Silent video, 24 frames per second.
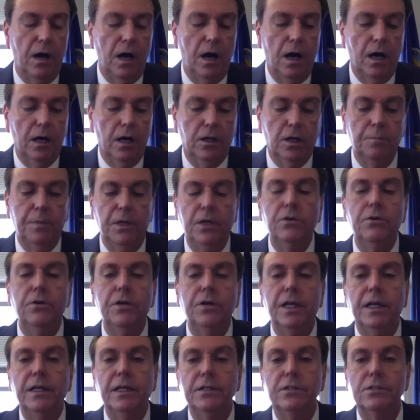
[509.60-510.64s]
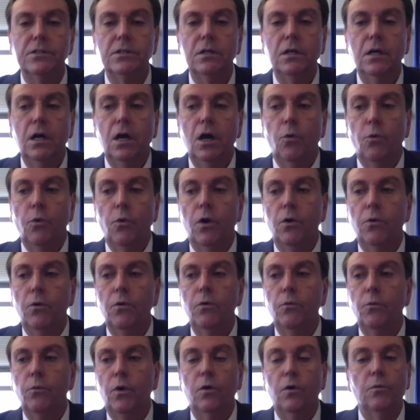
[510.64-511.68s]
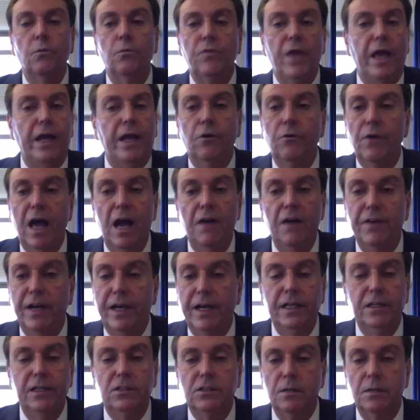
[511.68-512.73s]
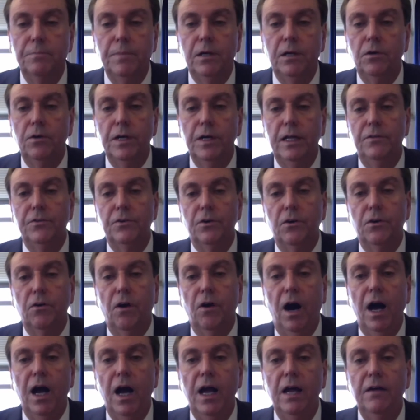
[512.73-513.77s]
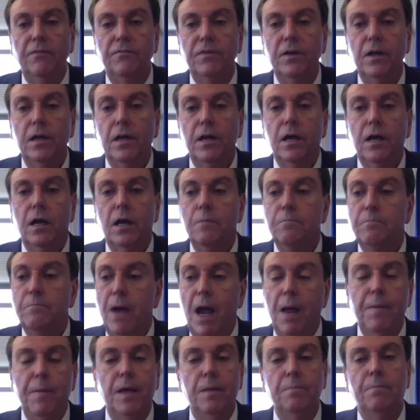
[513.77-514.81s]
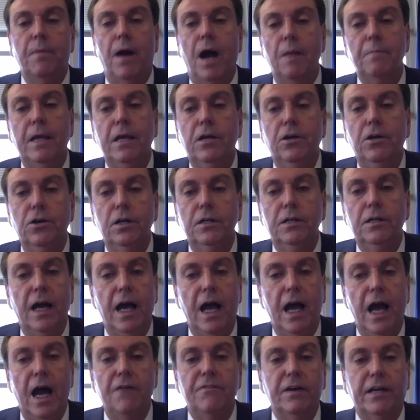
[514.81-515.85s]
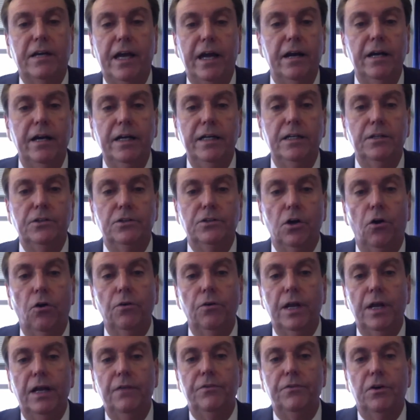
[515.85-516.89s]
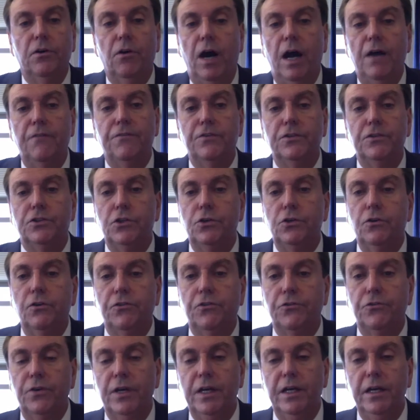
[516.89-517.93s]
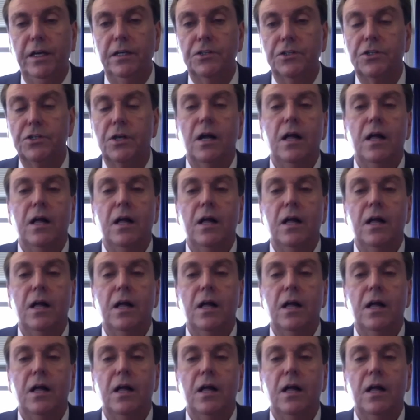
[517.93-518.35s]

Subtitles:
communities where they don't have any stability in their life, maybe it might be good to have a caring adult in their life for 2 or 3 years.